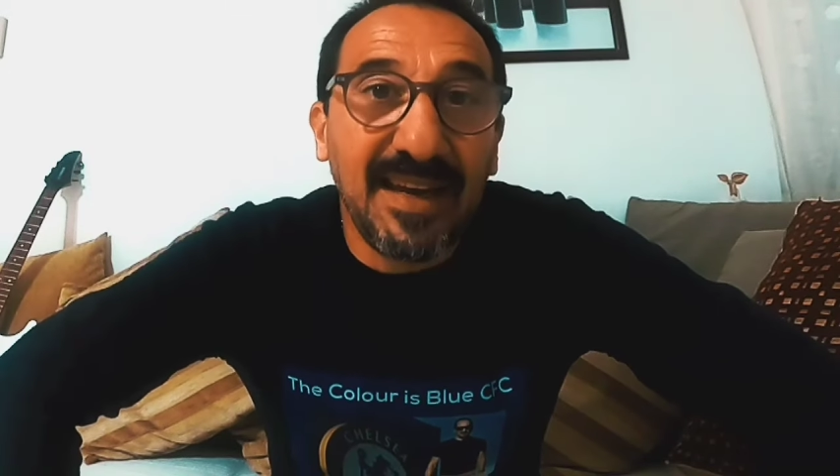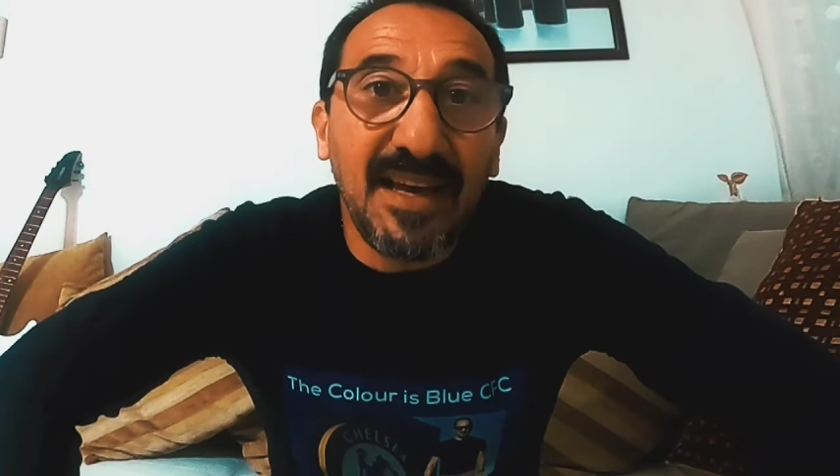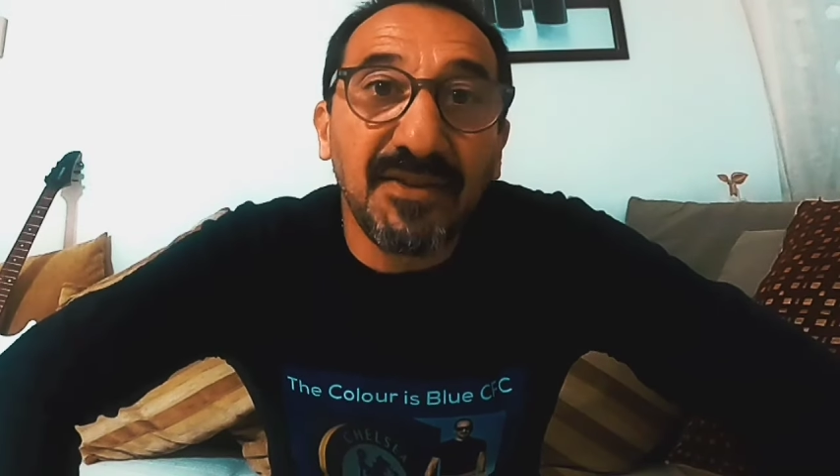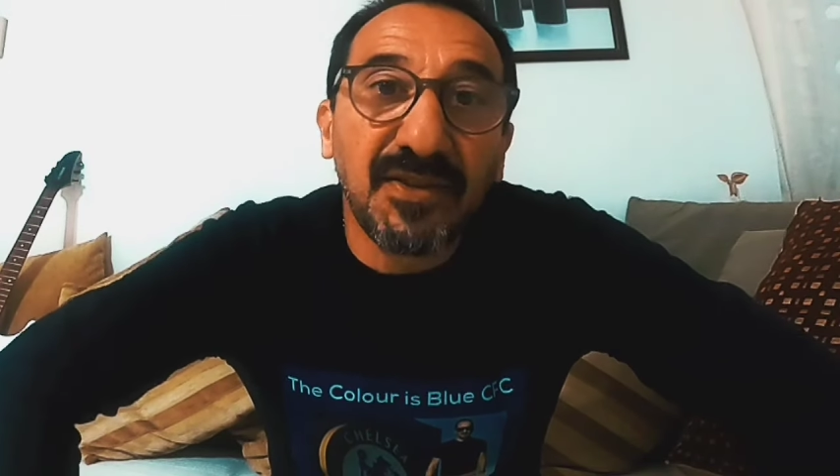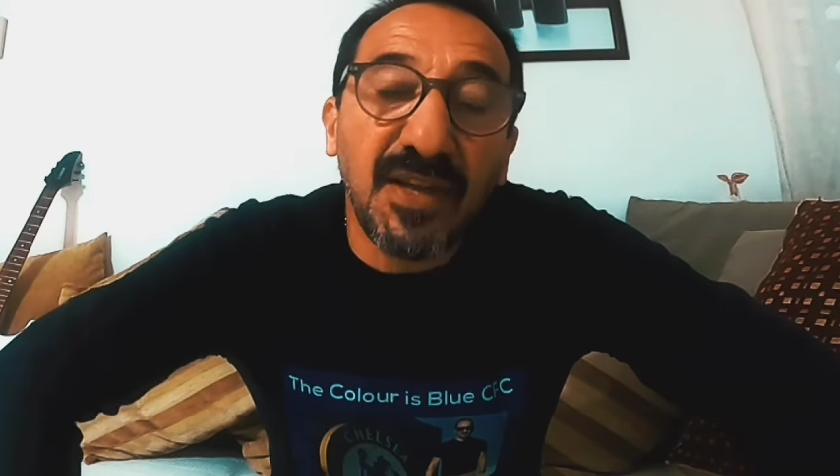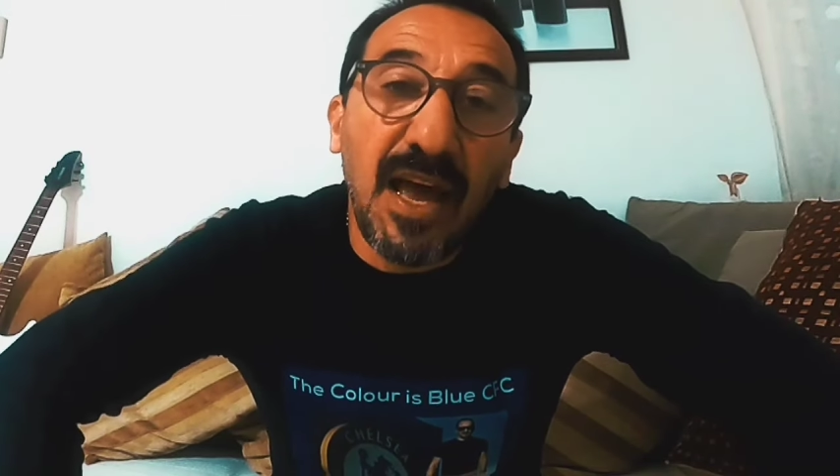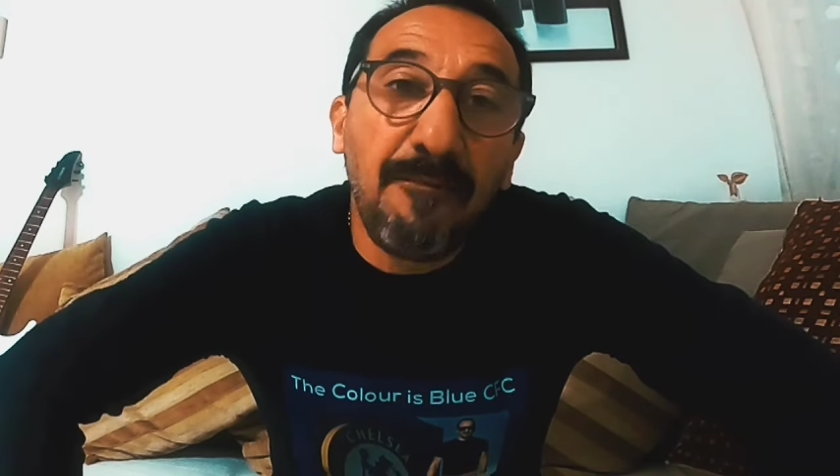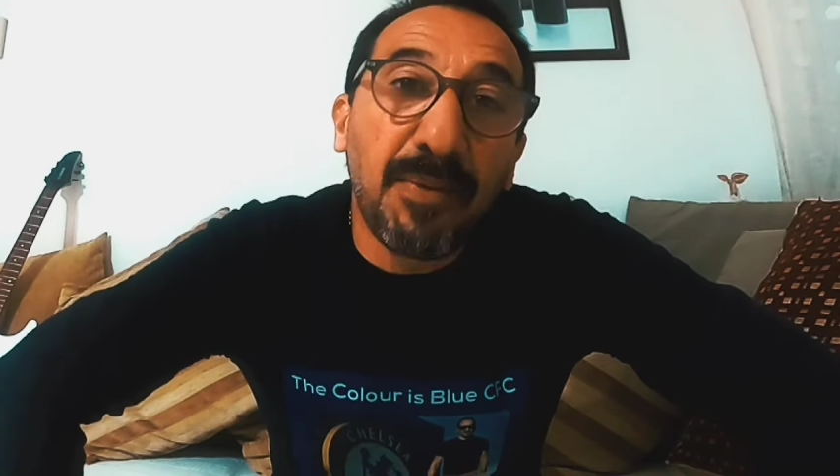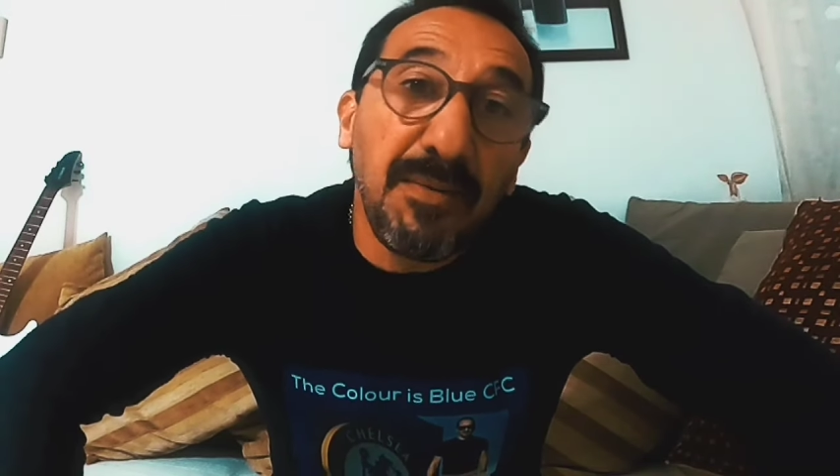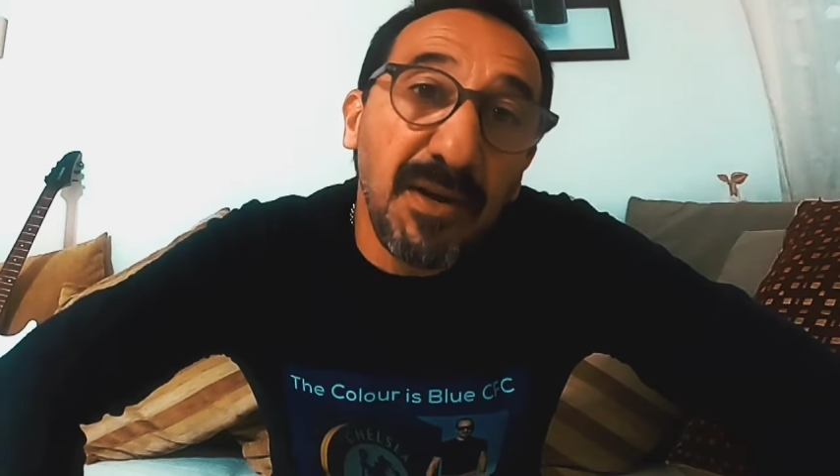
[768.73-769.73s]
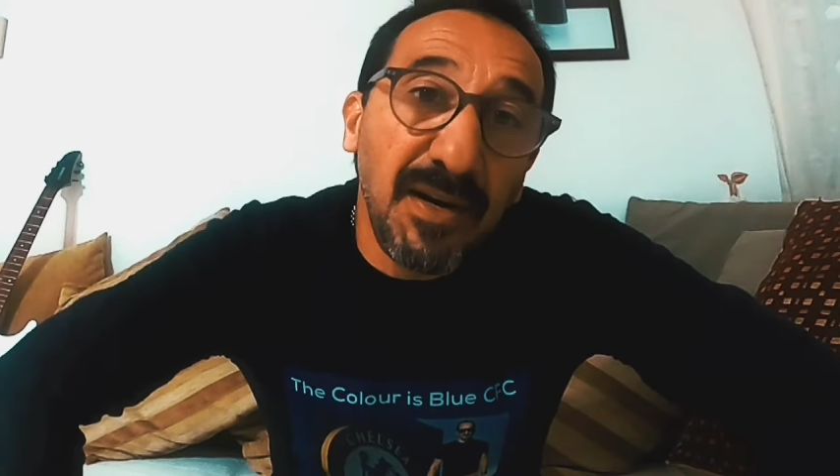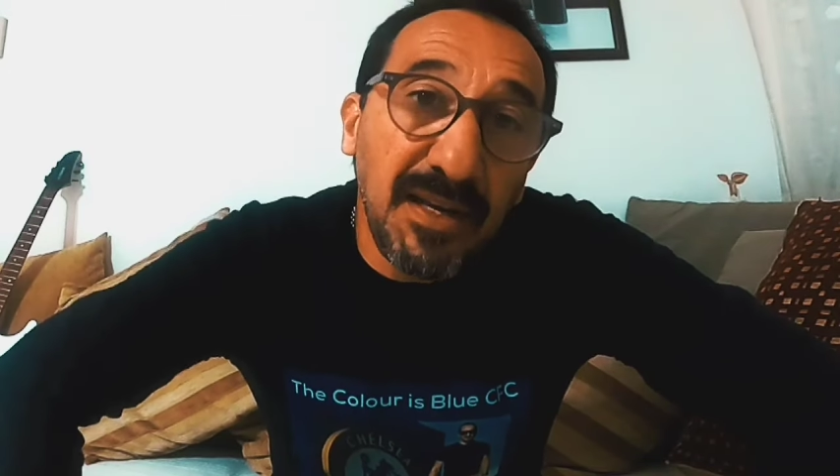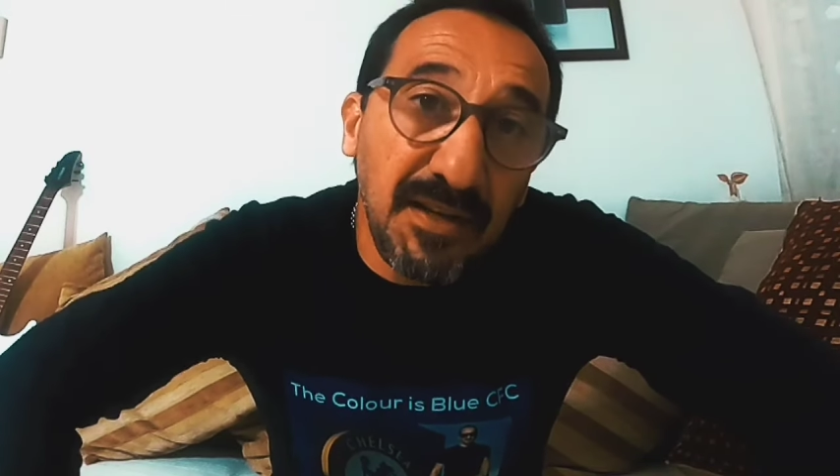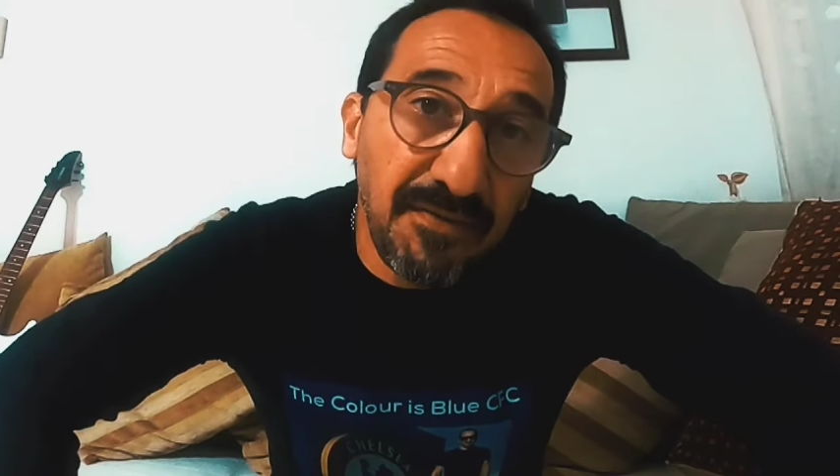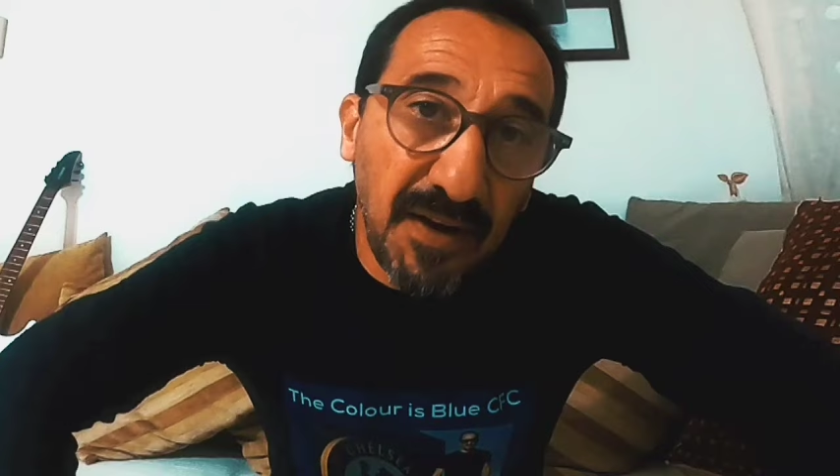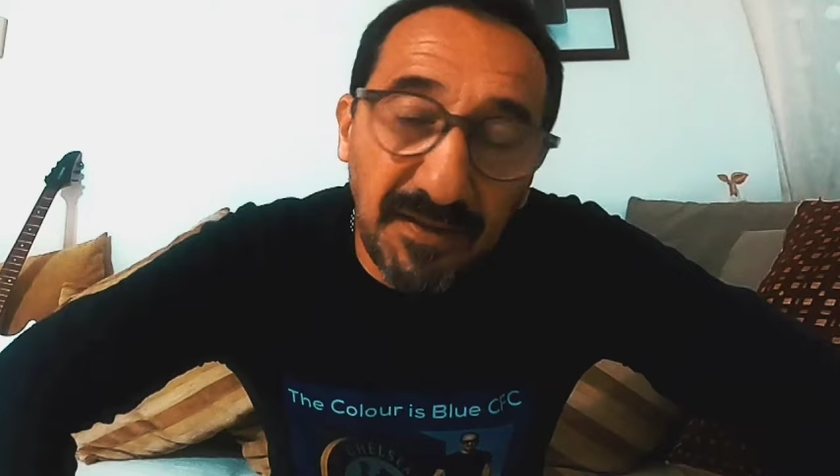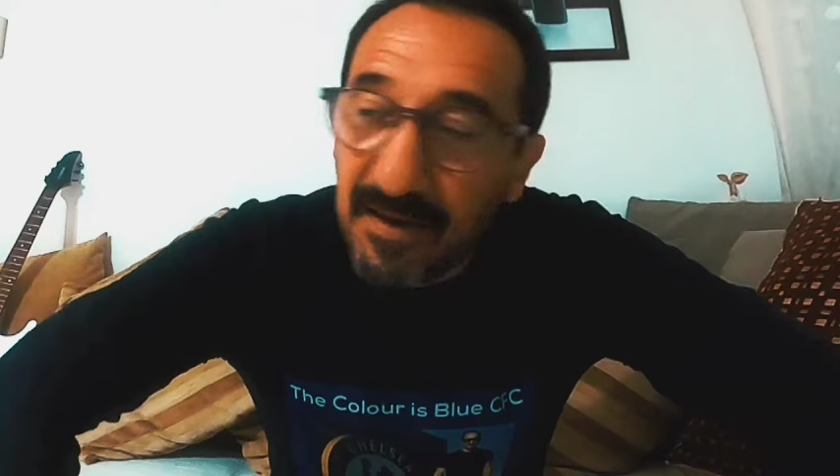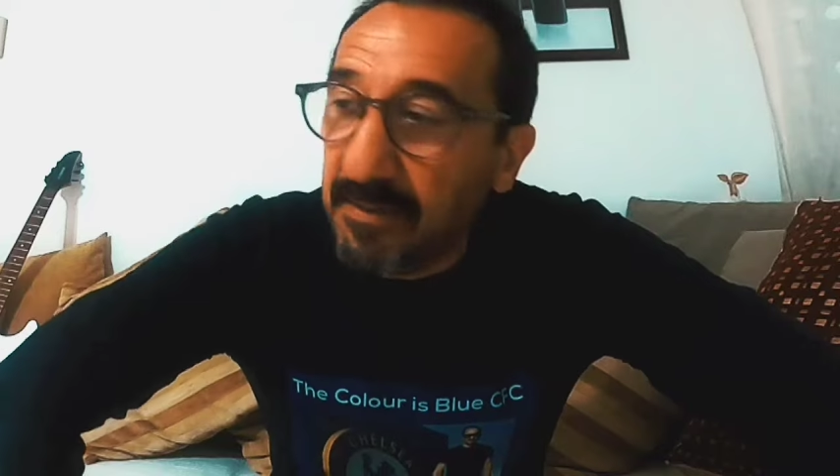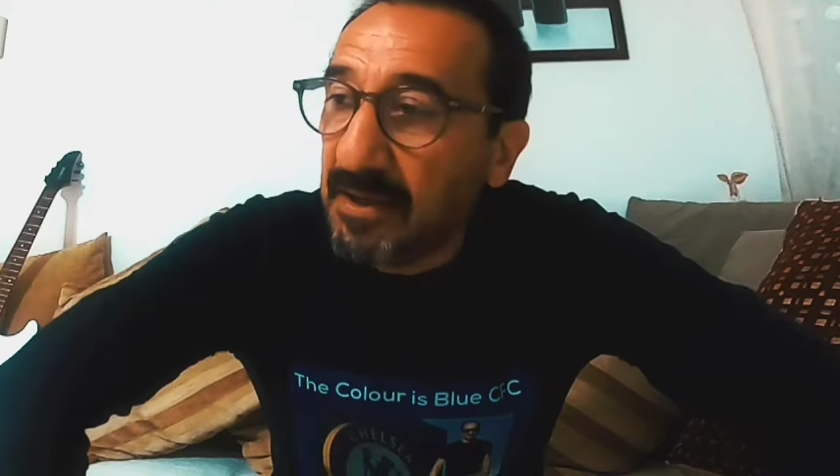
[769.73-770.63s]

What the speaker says: against a Premier League defender.